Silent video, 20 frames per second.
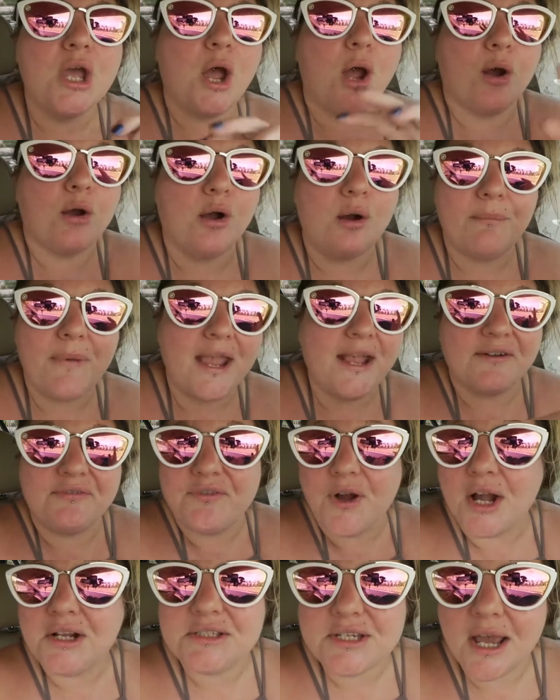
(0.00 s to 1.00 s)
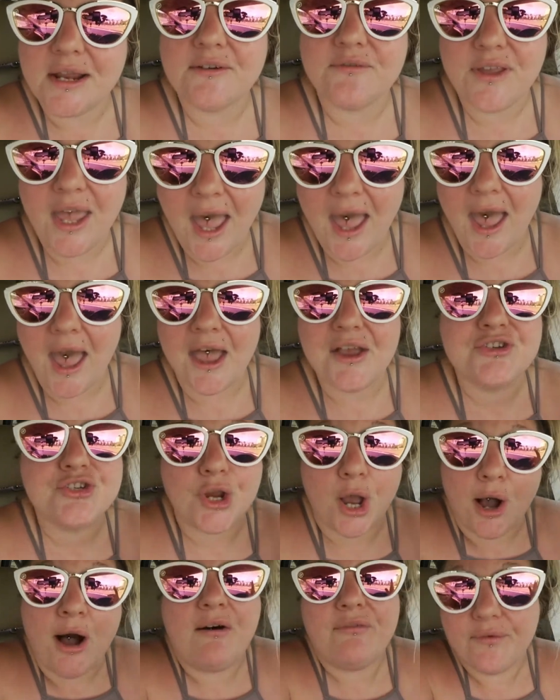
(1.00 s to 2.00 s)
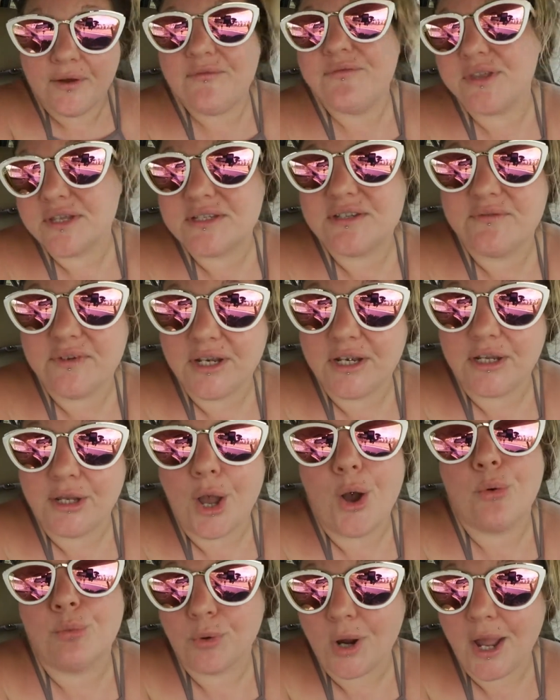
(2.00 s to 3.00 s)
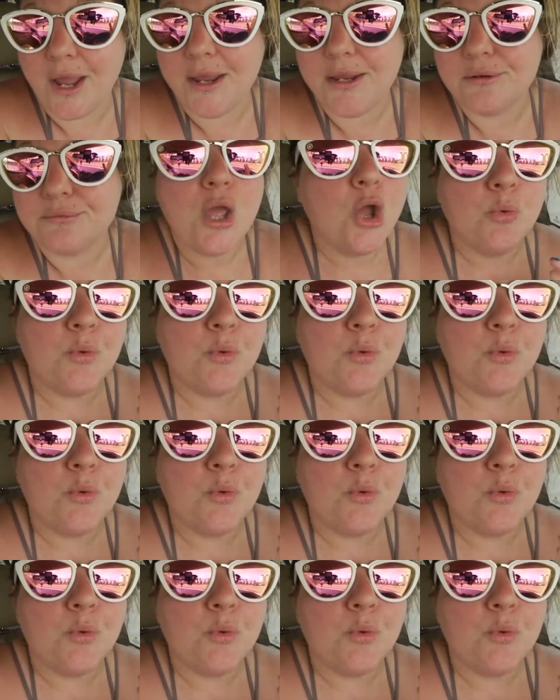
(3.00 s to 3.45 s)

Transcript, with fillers: are going to make a fuck ton of cash off of this video, right?